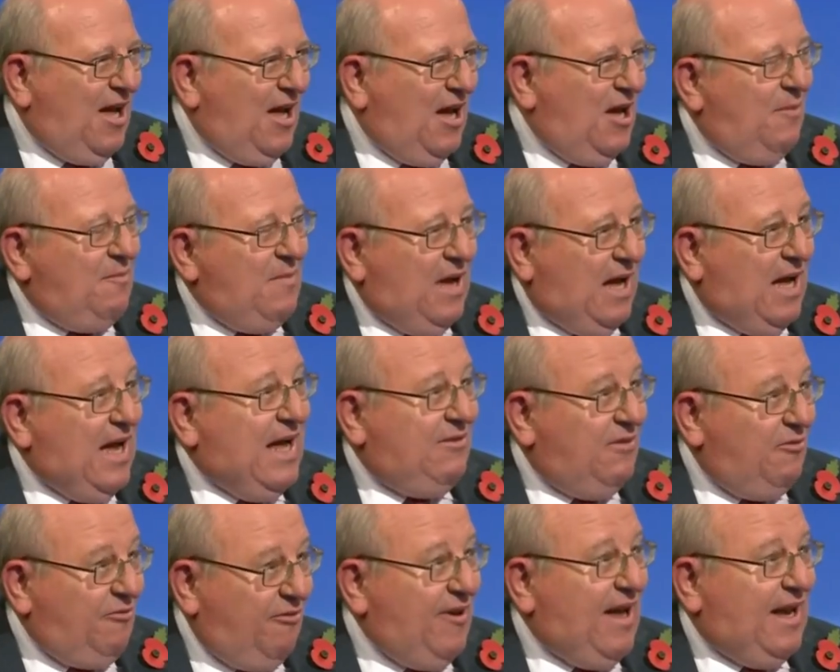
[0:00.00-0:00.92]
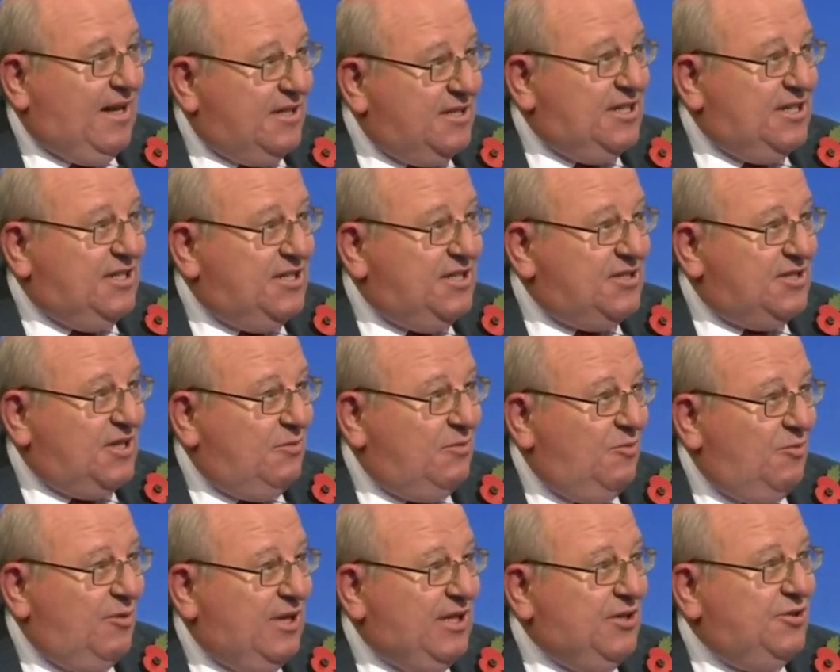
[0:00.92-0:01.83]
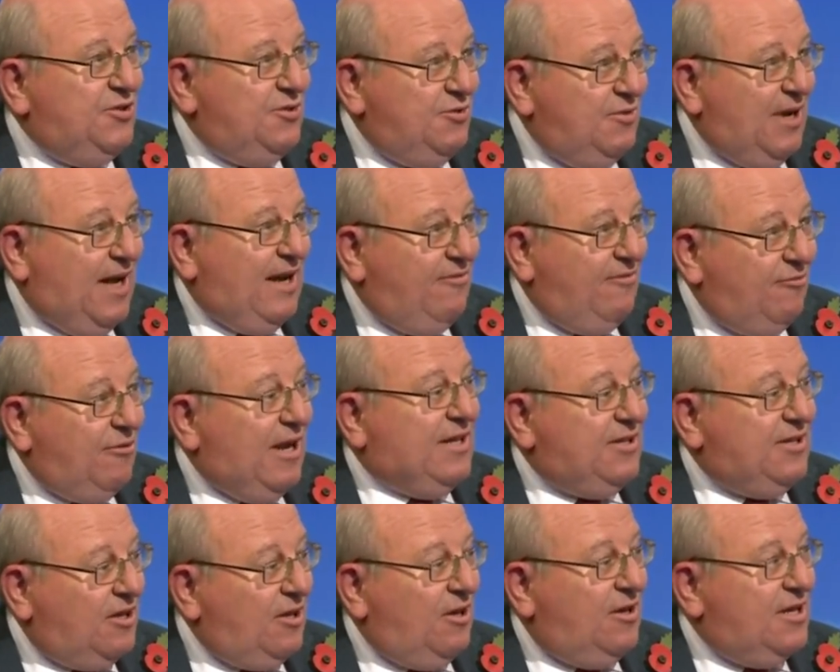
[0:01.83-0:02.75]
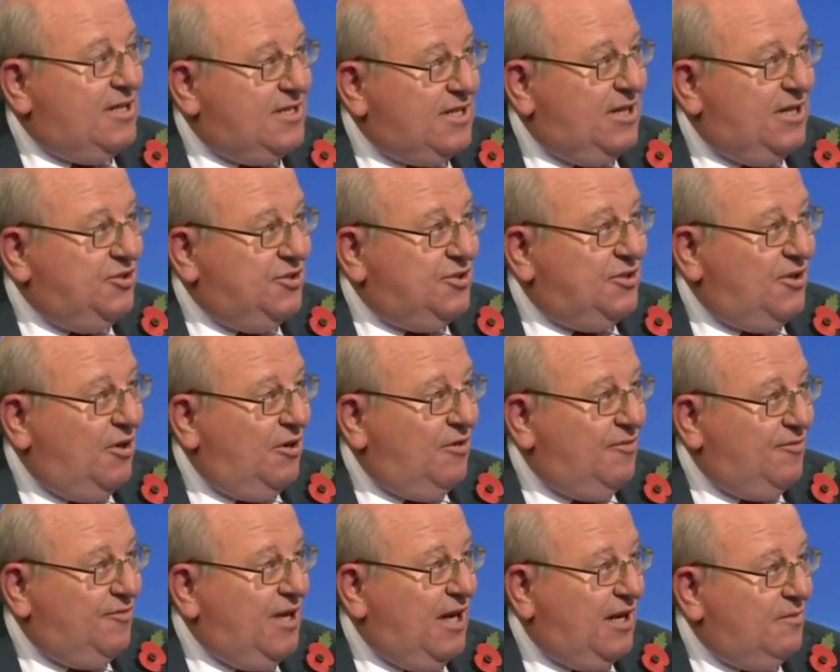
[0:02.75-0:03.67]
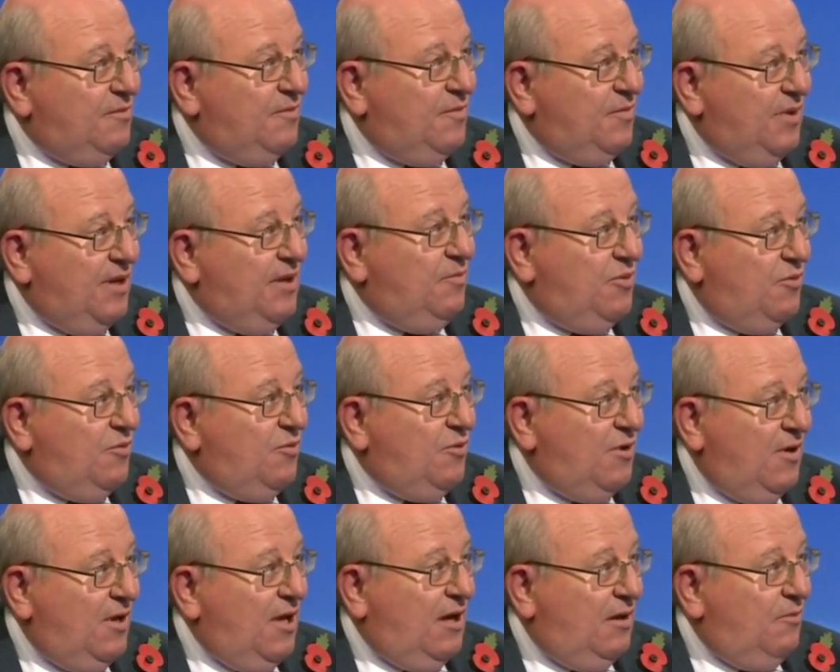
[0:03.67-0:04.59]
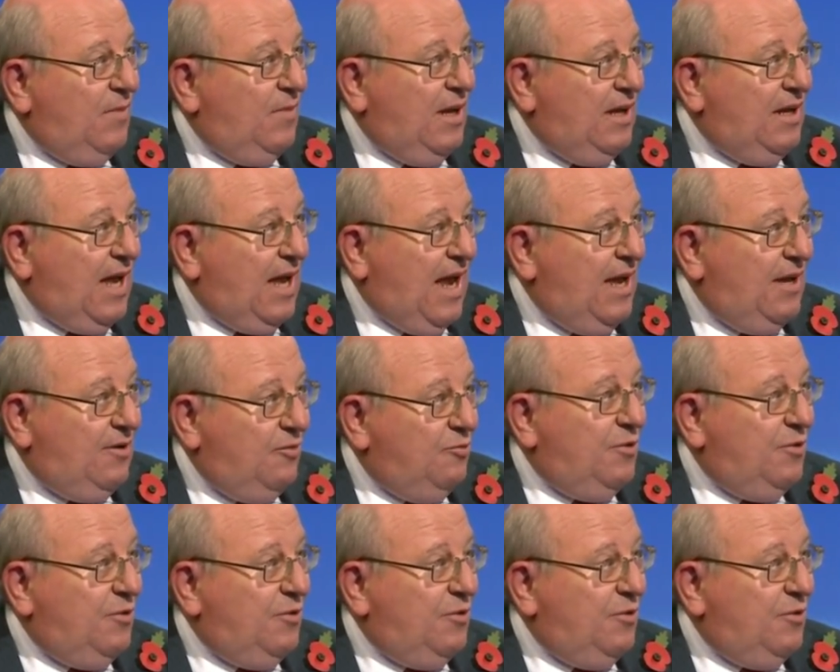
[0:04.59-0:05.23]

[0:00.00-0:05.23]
And the fact is, we do have radicalisation of young people, men and